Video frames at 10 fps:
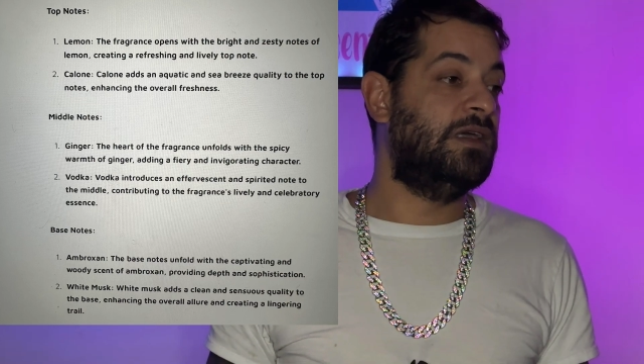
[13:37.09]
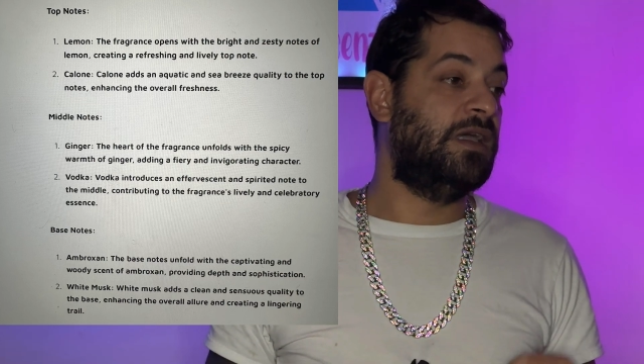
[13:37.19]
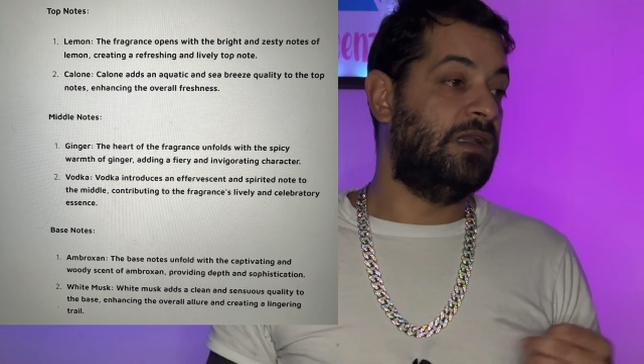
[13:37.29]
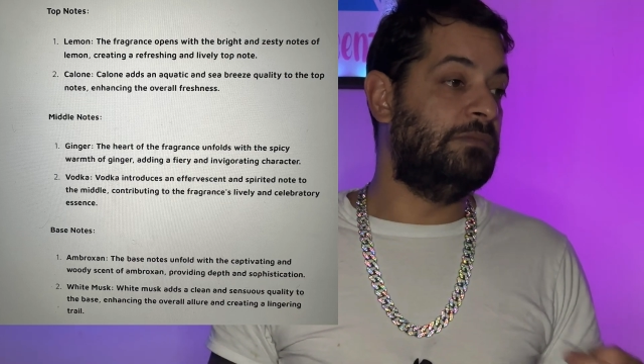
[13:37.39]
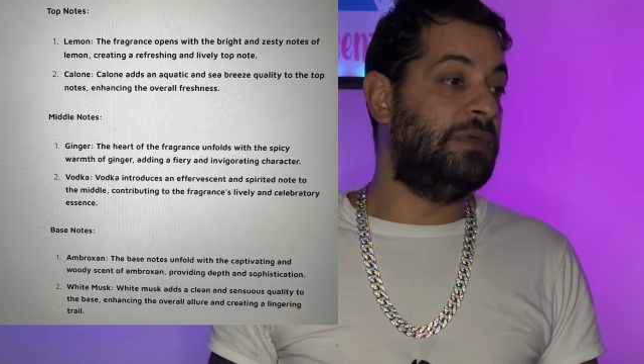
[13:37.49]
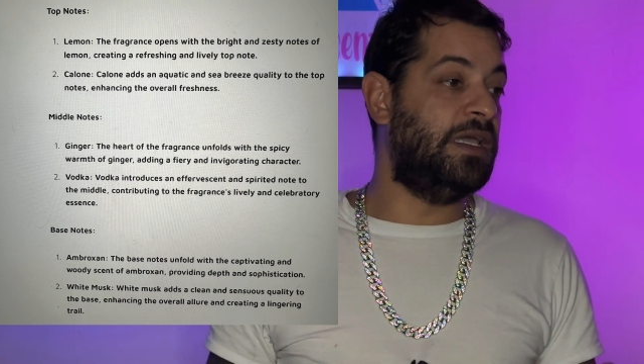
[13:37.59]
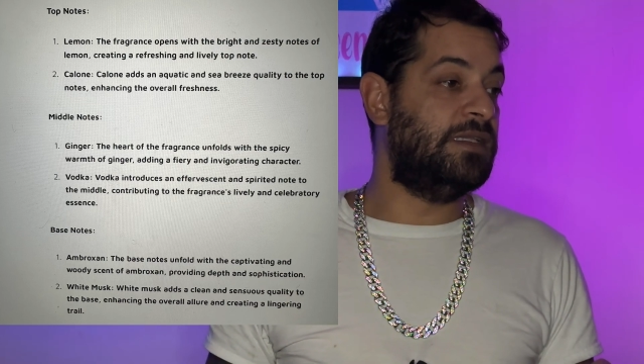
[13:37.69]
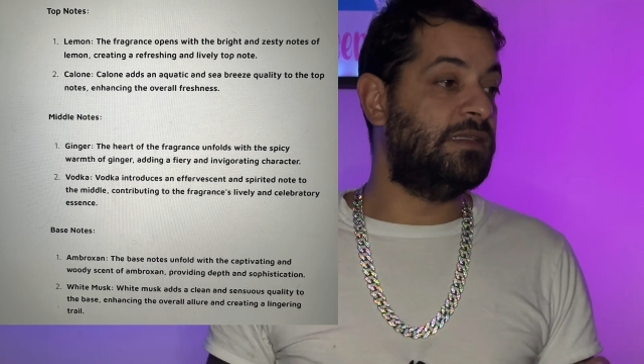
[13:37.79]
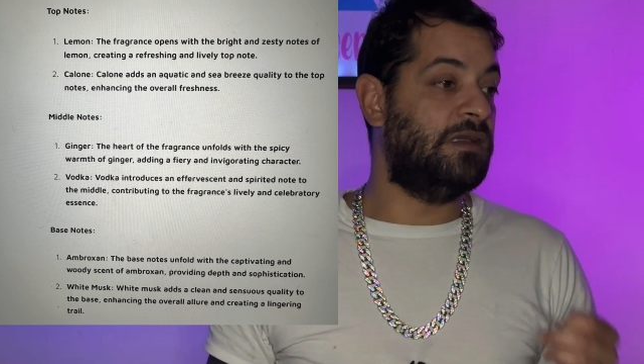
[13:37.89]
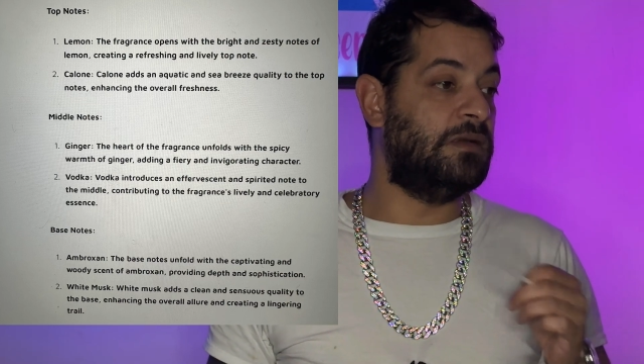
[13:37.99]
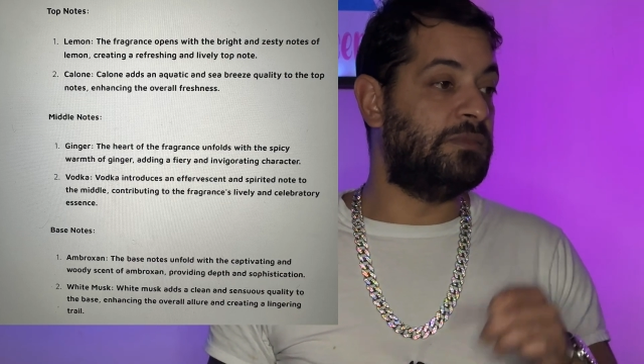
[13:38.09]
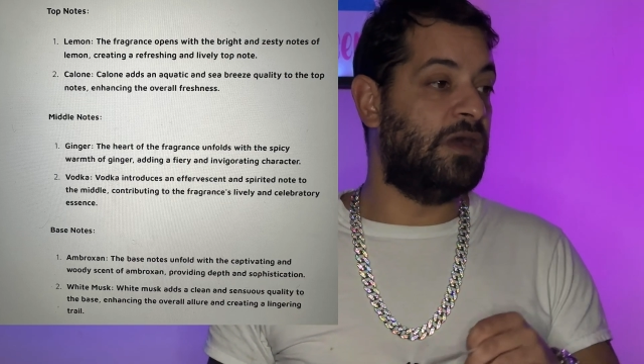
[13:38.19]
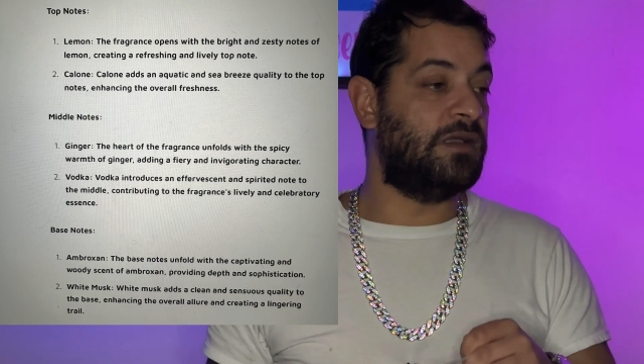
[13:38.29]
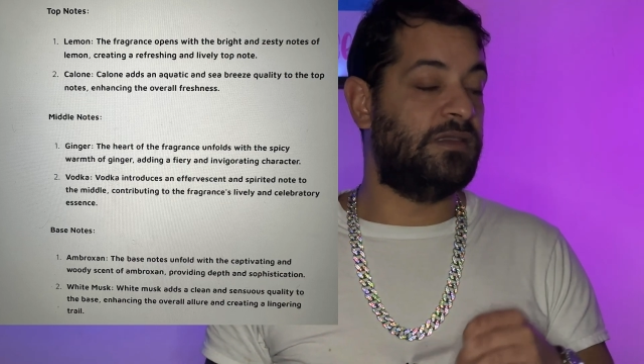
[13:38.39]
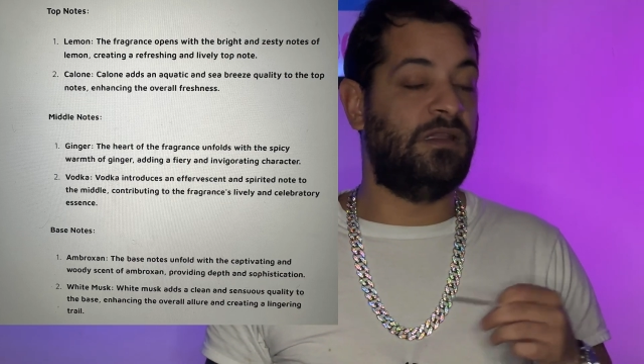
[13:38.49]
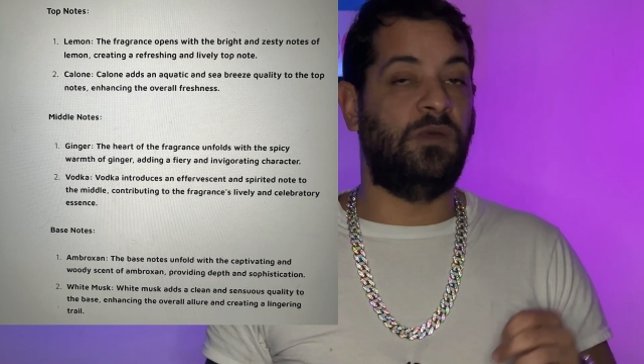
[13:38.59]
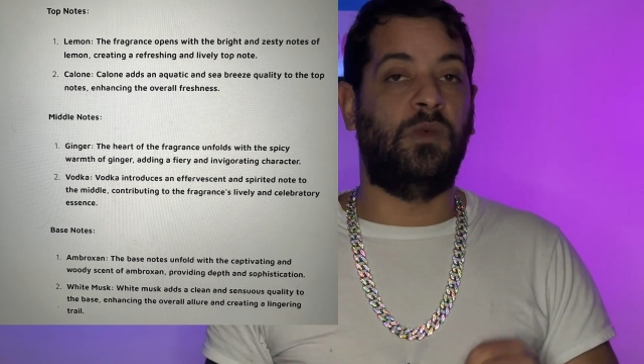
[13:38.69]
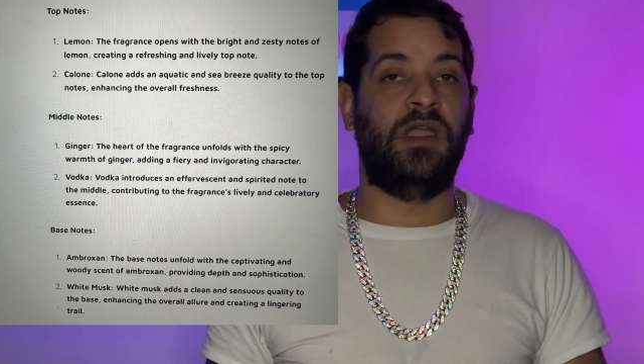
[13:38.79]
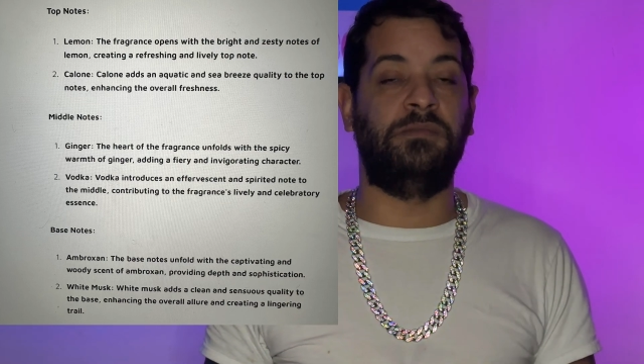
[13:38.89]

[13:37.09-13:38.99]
And the base, ambroxan and white